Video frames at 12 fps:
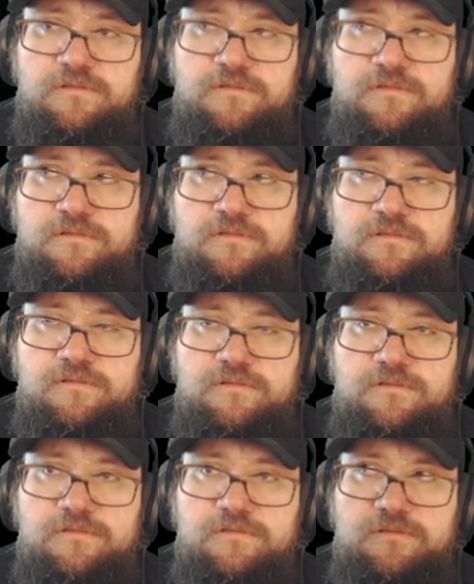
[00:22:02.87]

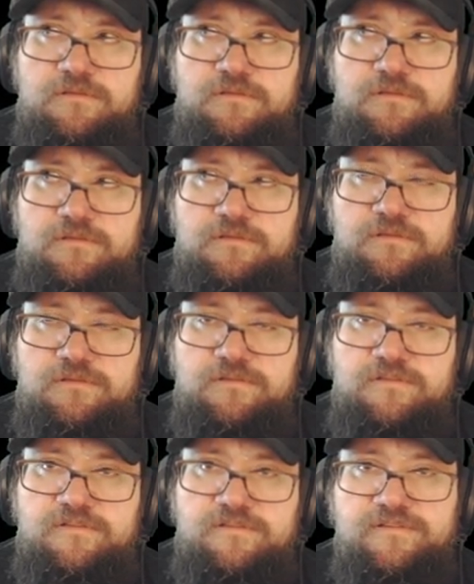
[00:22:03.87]

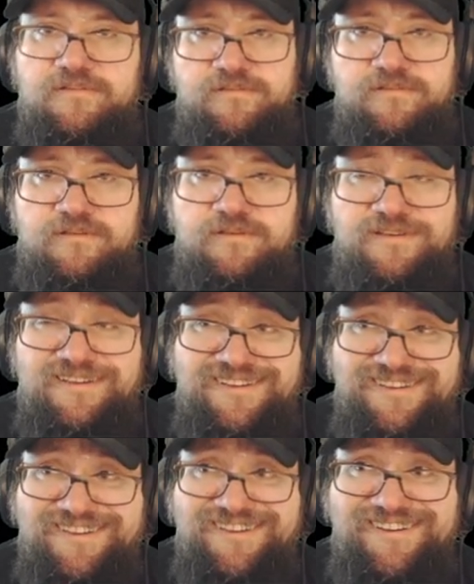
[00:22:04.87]

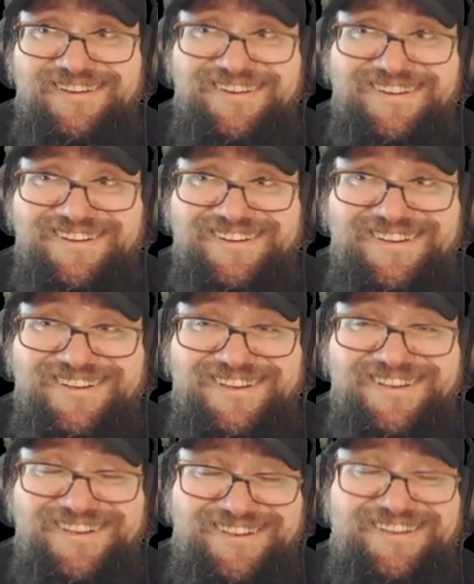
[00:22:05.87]

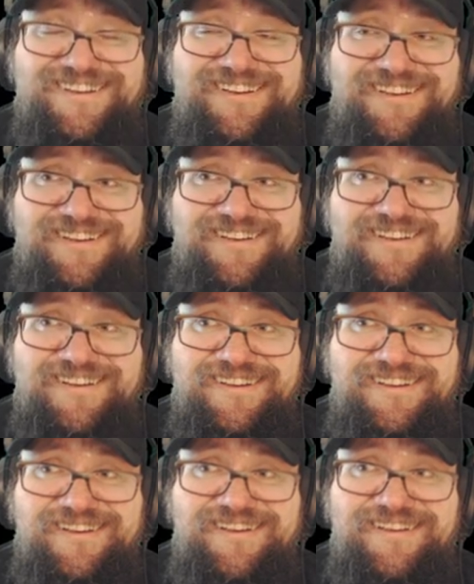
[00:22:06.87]

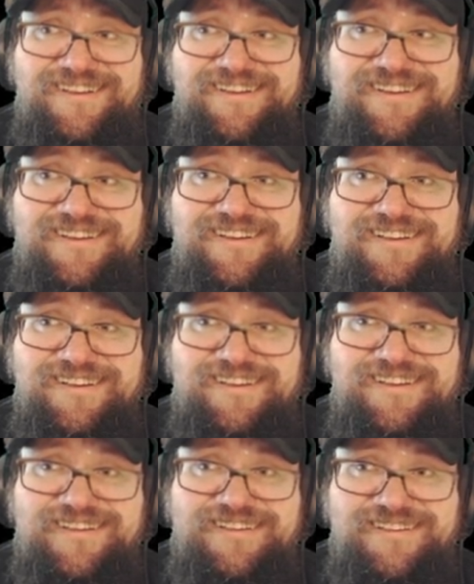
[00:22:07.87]

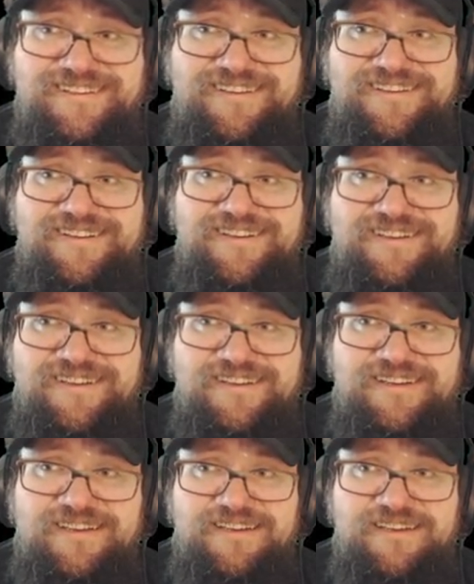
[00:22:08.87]

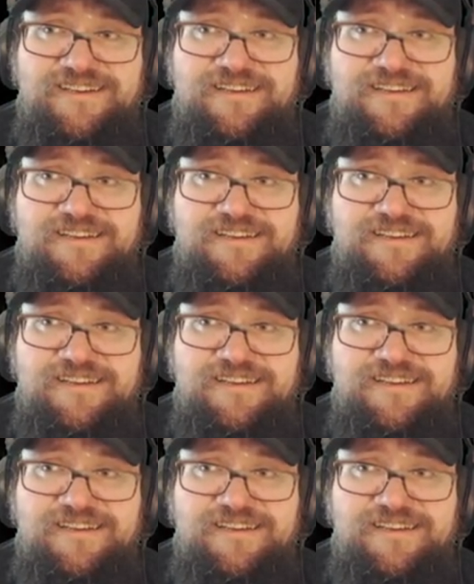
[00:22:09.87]
No words are spoken by the person on screen.